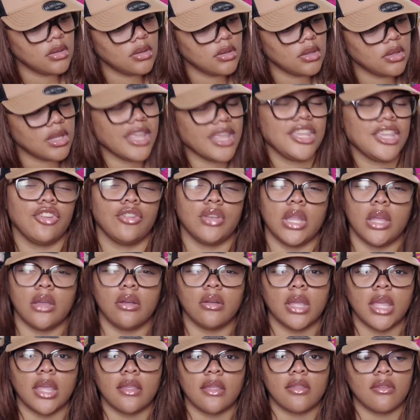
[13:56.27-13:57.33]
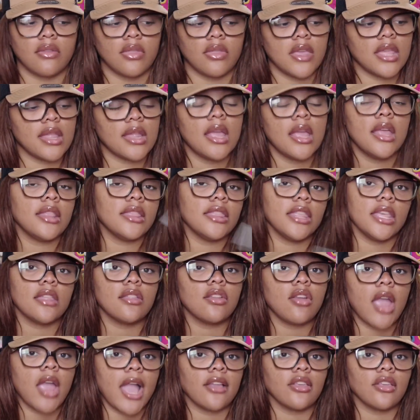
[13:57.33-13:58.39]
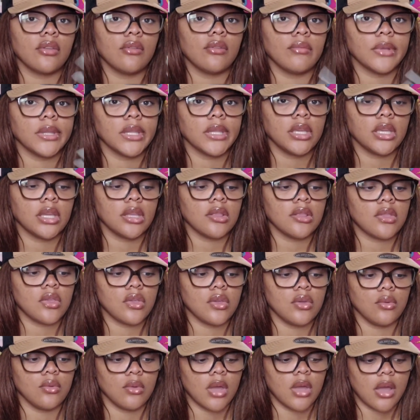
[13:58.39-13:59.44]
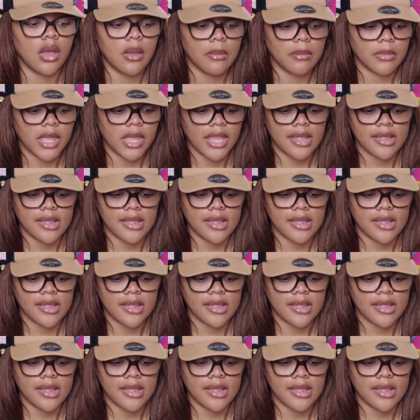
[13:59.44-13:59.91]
like your nail kits or things. These are actually really good too. Like I